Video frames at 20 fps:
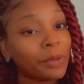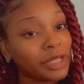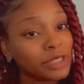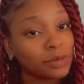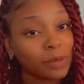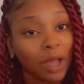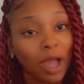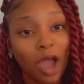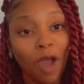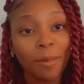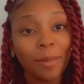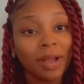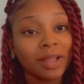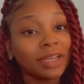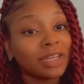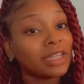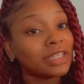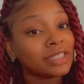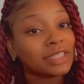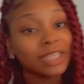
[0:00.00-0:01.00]
that's where all my
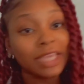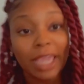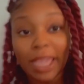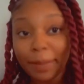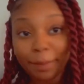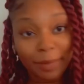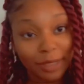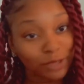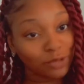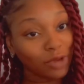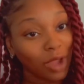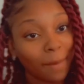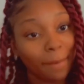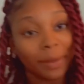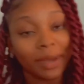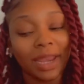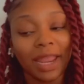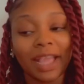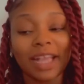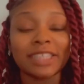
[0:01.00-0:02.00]
little tea be dropping it